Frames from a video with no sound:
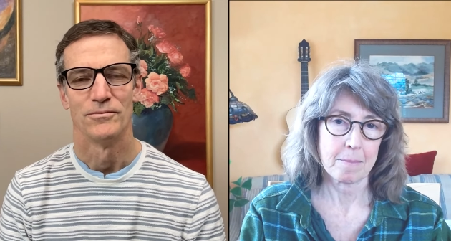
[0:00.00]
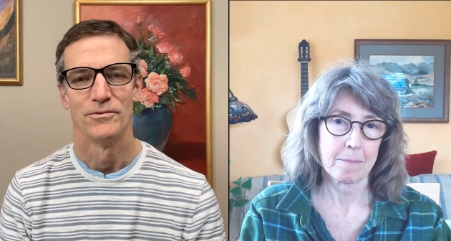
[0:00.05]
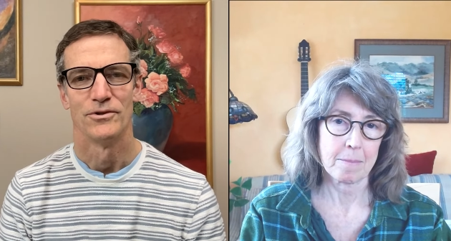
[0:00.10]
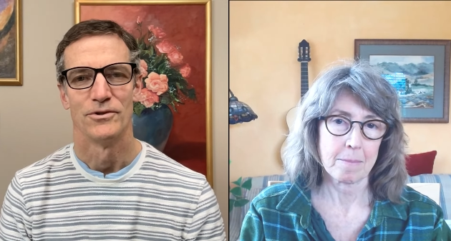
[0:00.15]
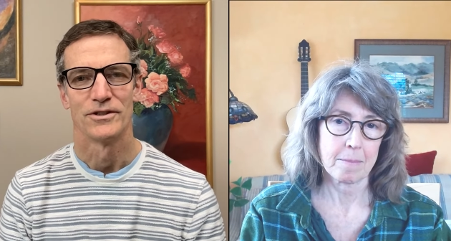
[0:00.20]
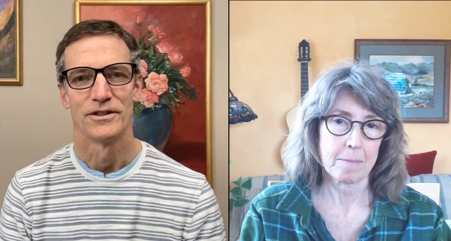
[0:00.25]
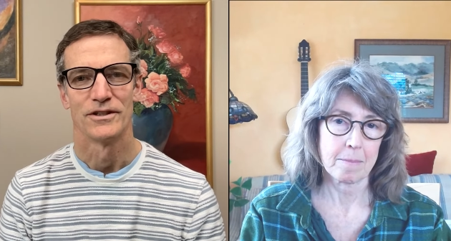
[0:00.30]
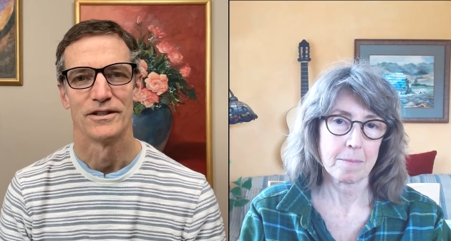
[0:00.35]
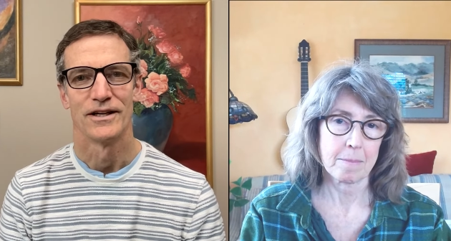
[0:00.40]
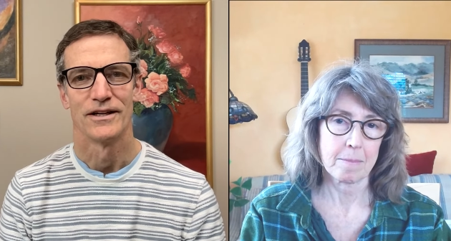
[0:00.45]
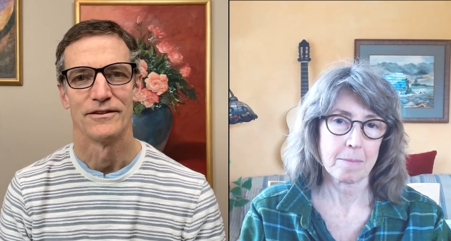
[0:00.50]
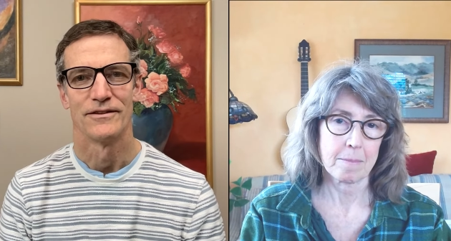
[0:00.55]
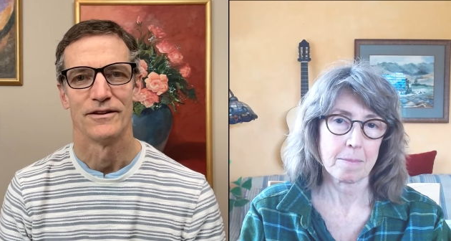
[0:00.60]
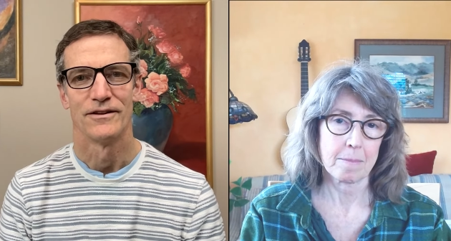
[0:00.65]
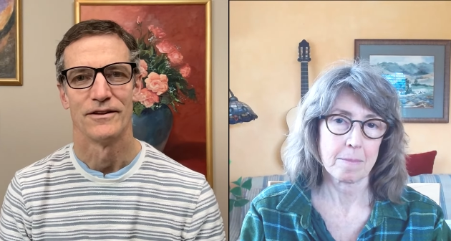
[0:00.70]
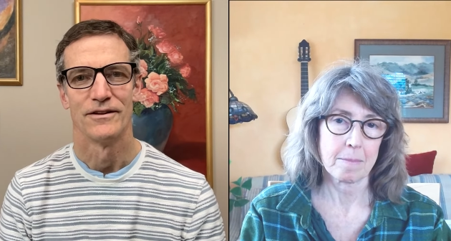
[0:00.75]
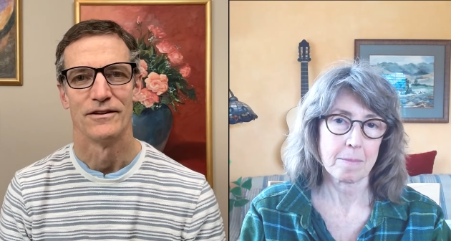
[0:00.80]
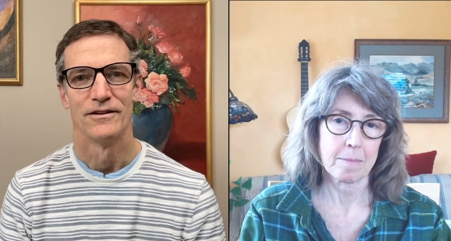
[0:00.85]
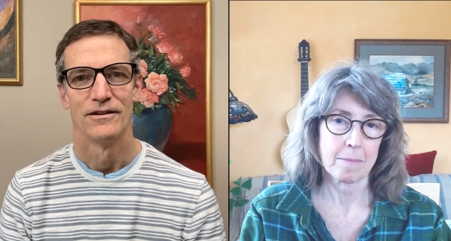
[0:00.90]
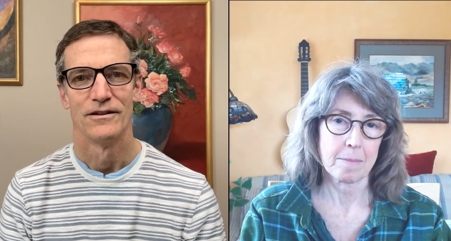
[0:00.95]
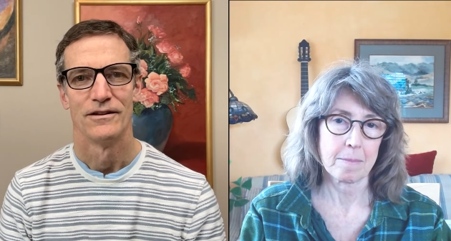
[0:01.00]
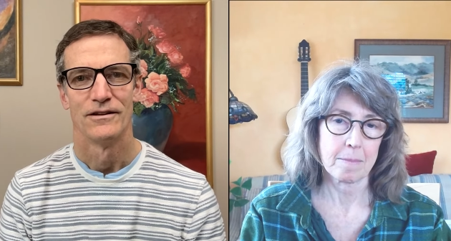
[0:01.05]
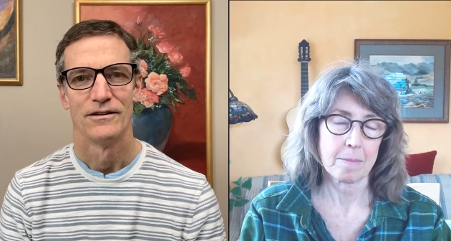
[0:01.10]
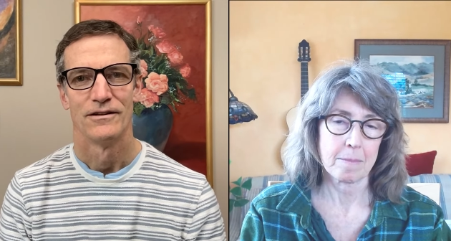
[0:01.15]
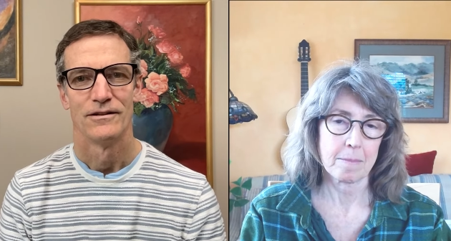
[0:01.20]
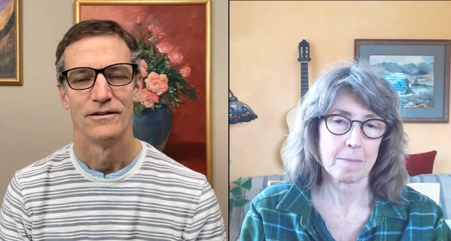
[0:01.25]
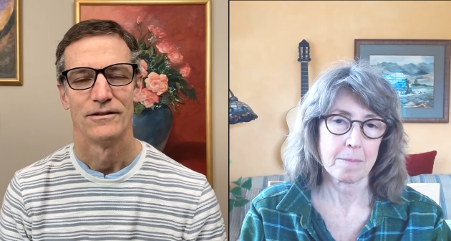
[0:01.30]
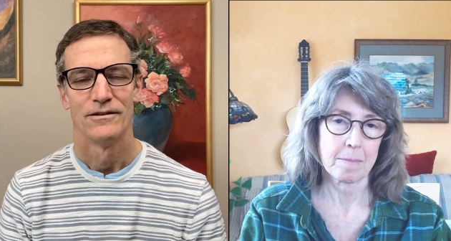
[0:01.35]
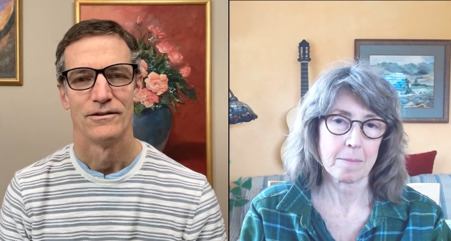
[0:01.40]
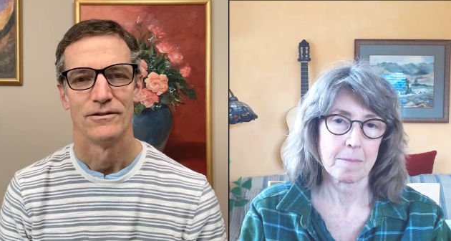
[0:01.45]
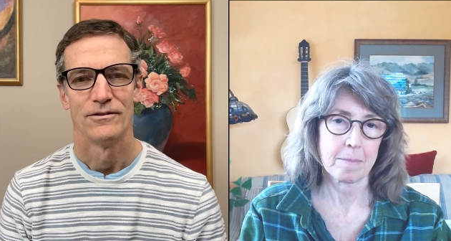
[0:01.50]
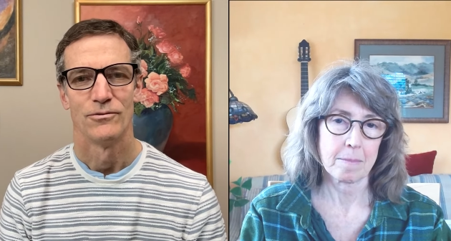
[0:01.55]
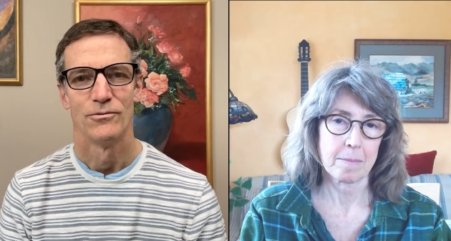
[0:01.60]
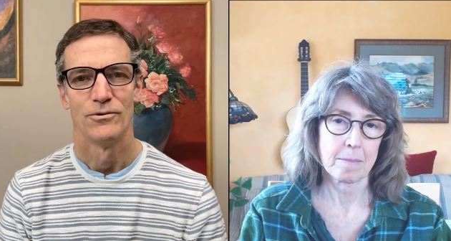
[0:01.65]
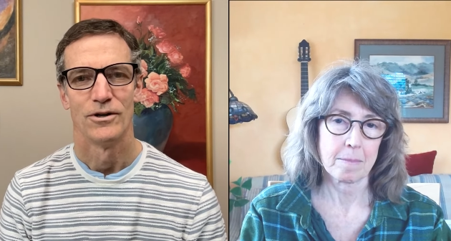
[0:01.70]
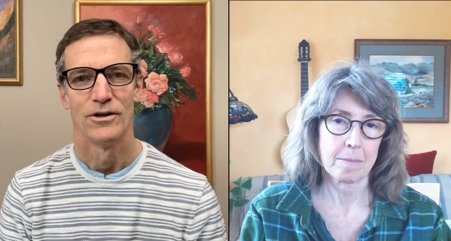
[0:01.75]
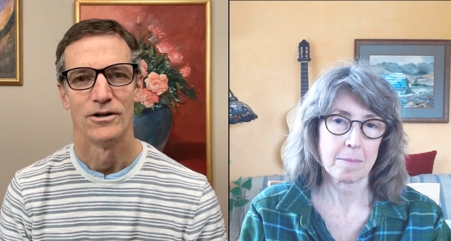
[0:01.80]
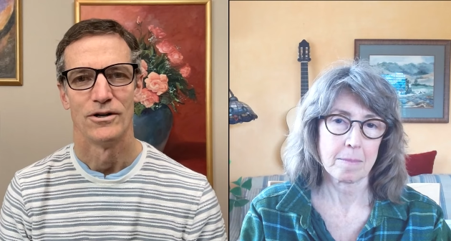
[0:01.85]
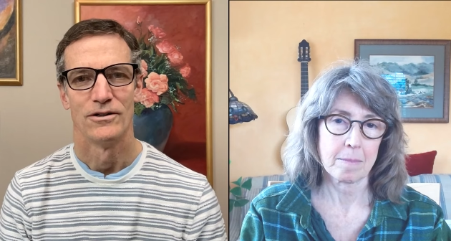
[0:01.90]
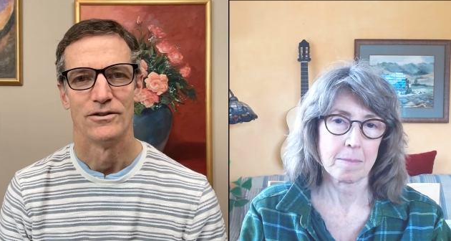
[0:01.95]
Speaker 1: looking at the the
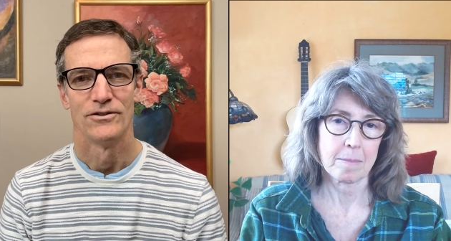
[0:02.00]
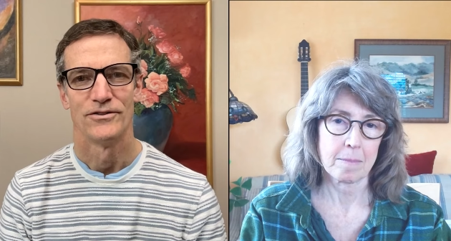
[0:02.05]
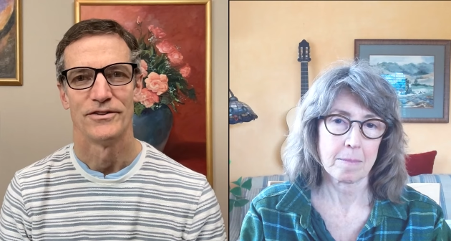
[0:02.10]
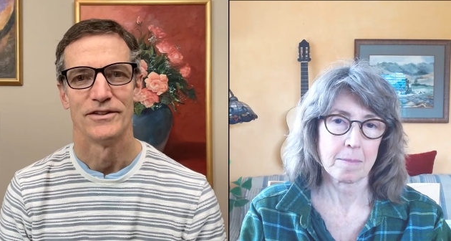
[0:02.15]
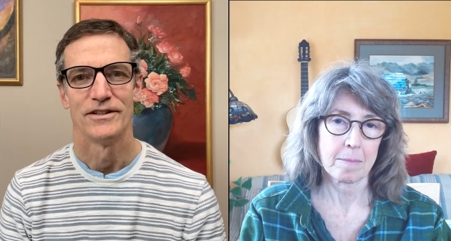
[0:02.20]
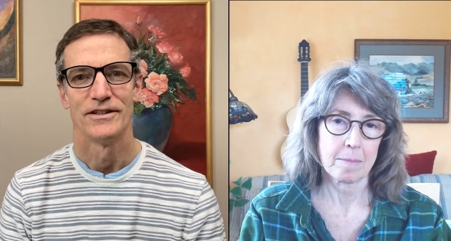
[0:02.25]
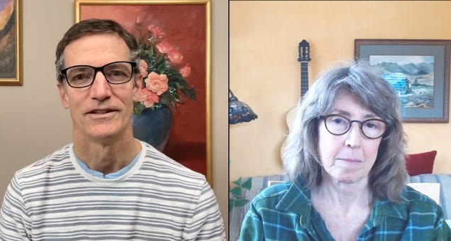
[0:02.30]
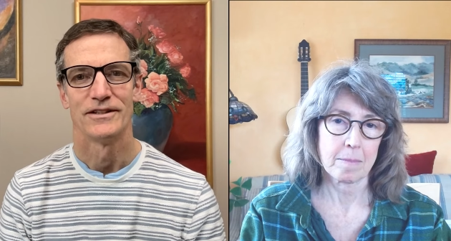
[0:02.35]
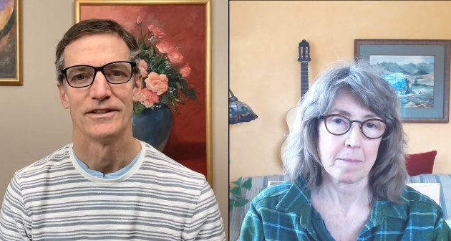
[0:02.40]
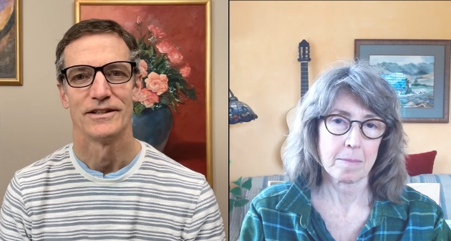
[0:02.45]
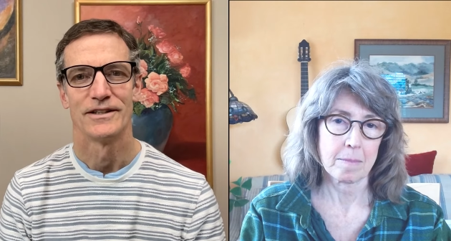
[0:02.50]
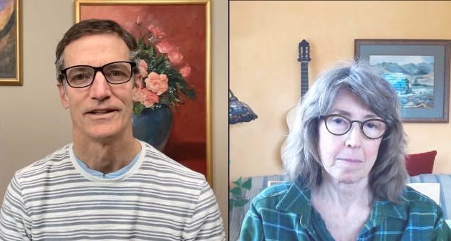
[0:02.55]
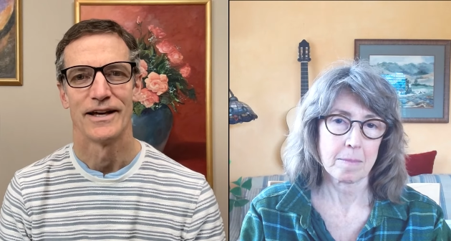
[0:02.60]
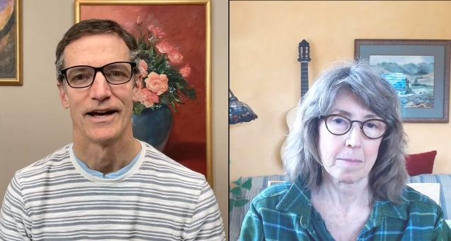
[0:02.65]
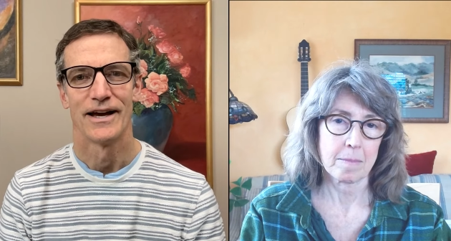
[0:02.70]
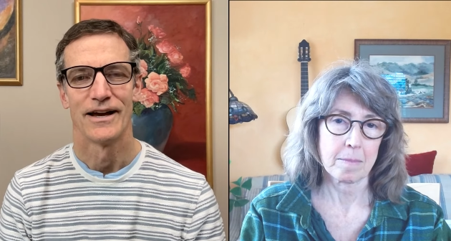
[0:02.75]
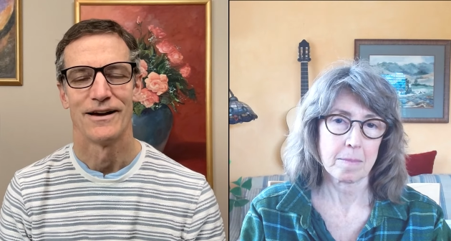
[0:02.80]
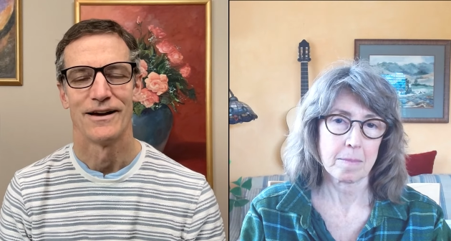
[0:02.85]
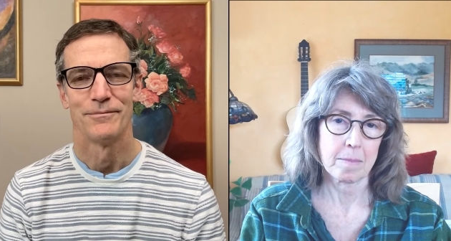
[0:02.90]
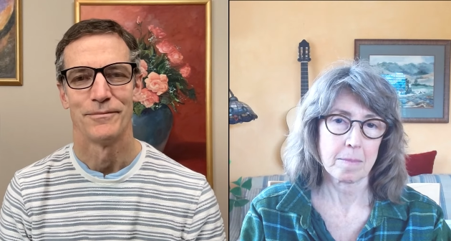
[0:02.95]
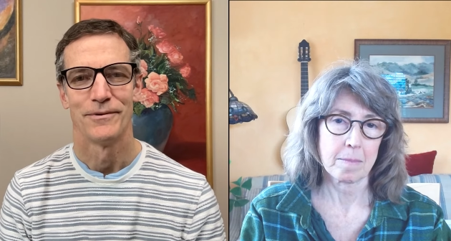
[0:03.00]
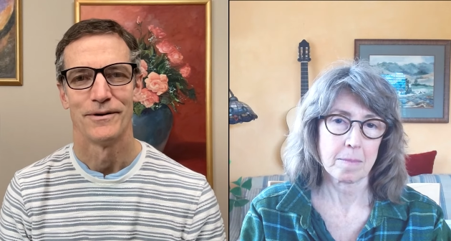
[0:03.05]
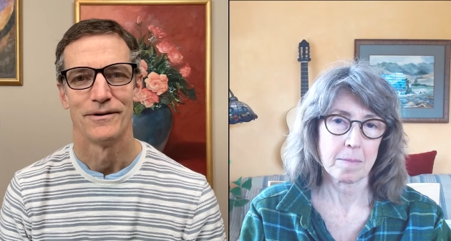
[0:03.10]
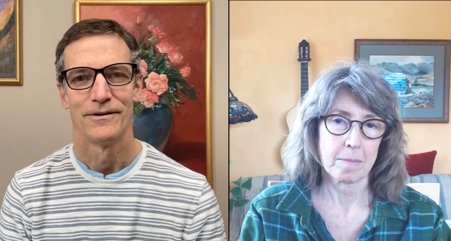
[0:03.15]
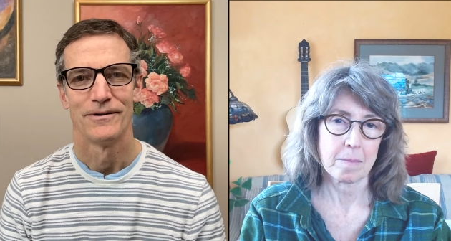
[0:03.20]
wall, seeing the gap,